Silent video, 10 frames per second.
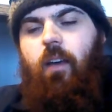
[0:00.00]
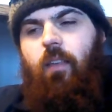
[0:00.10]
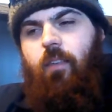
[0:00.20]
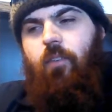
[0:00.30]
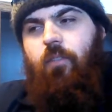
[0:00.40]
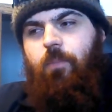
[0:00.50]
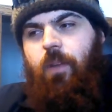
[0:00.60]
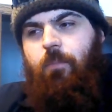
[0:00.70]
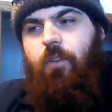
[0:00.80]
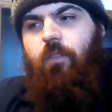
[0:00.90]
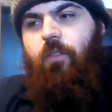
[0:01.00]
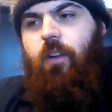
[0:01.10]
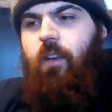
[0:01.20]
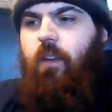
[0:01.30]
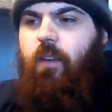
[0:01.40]
Slow speed
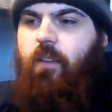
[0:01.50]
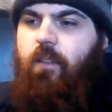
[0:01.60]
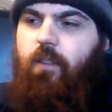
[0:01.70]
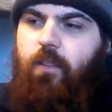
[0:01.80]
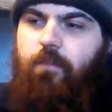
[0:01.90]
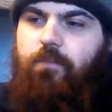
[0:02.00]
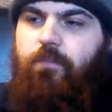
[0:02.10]
maneuvering is